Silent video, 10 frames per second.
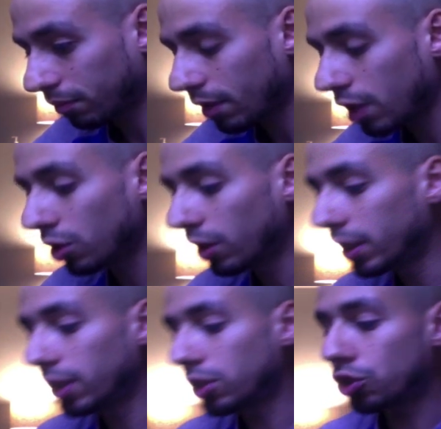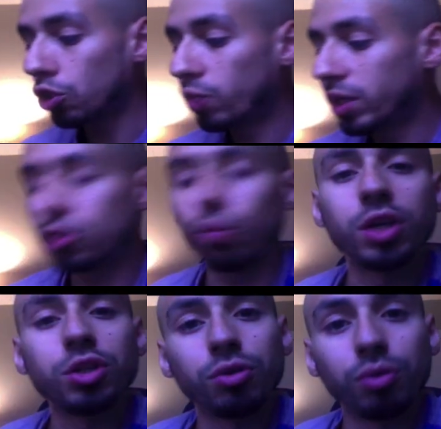So let's assume we just
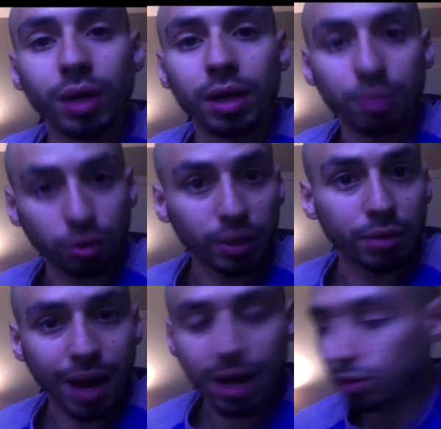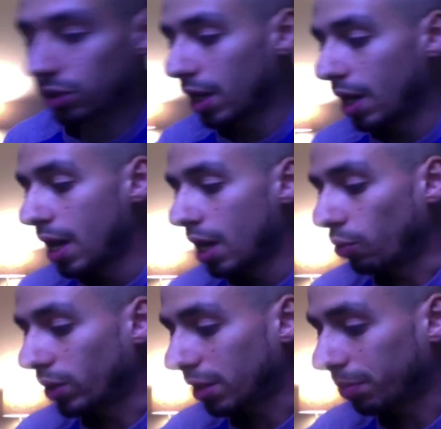went through 3 rounds.
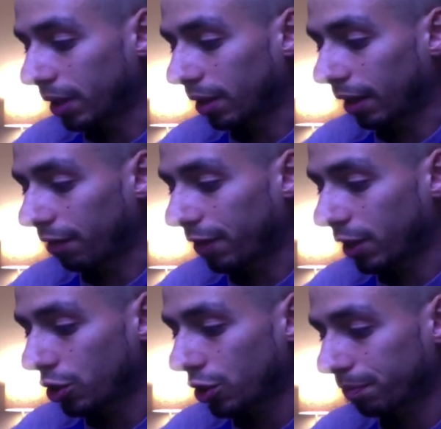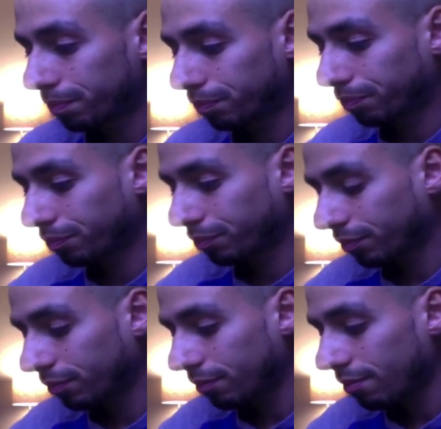We simply click finish,
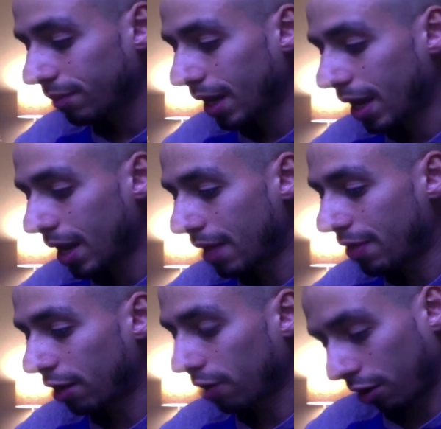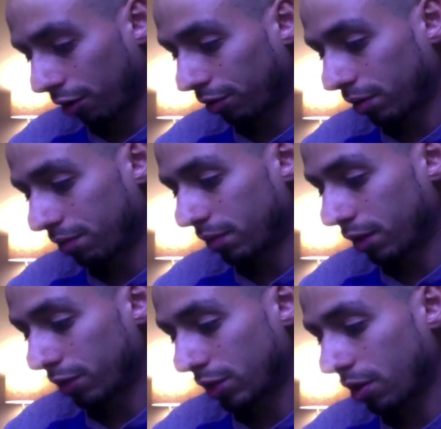and there are
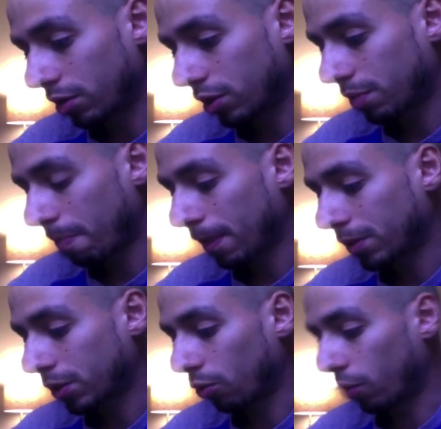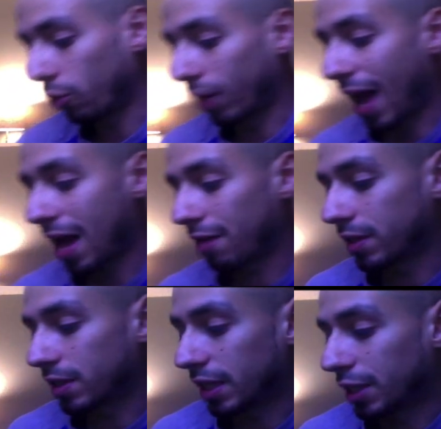the results. So what it would have
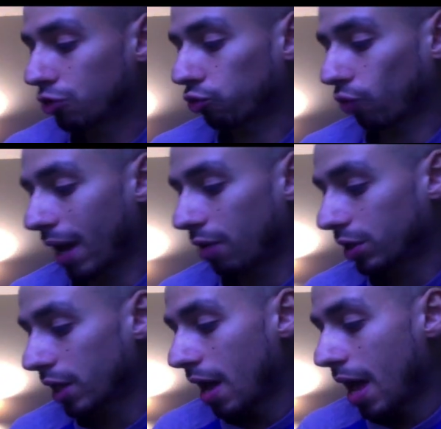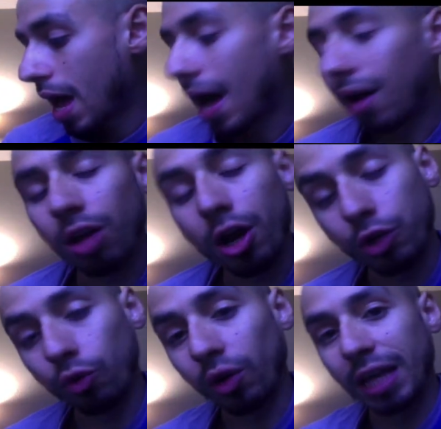is each round, how long
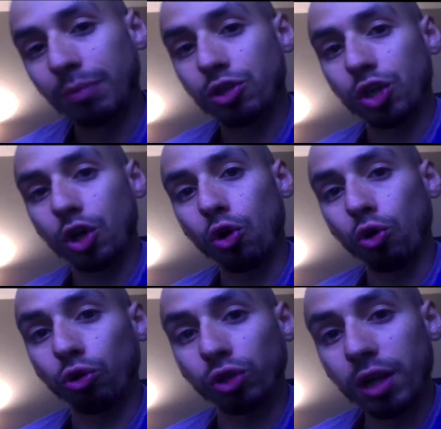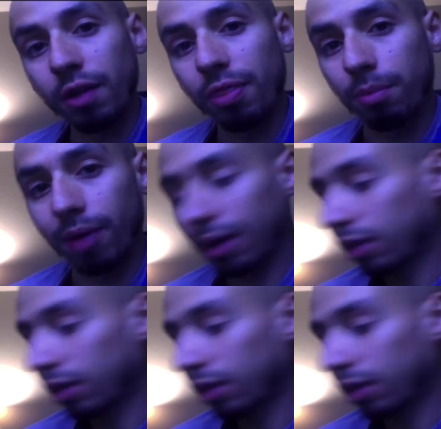you were able to hold the breath.